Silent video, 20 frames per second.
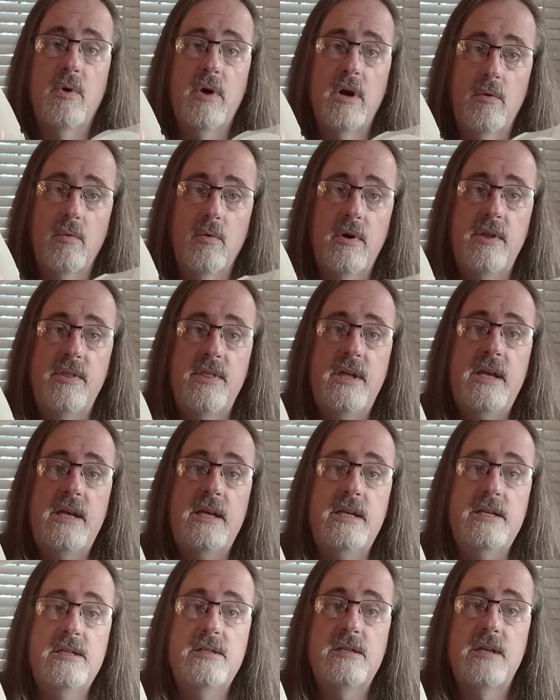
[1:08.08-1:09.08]
one of
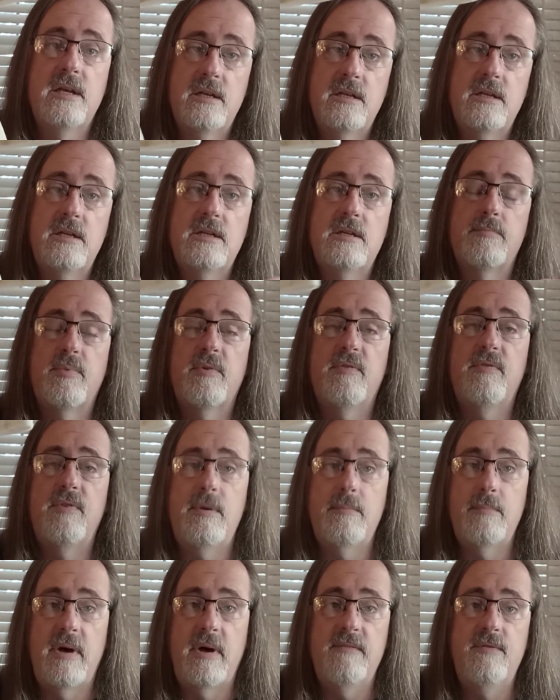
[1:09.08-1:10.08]
these to prevent
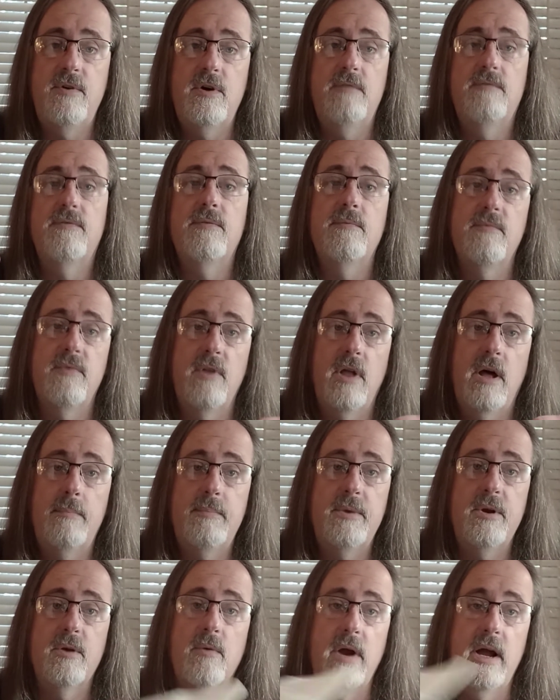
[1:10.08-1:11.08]
my foot from flopping
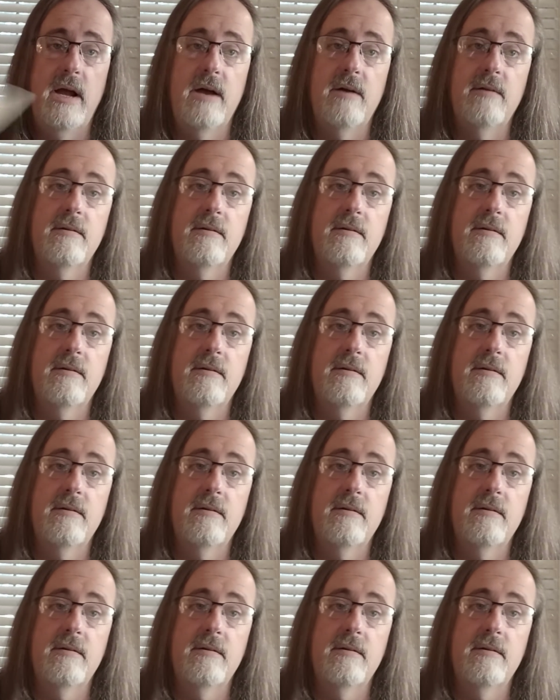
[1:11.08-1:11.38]
around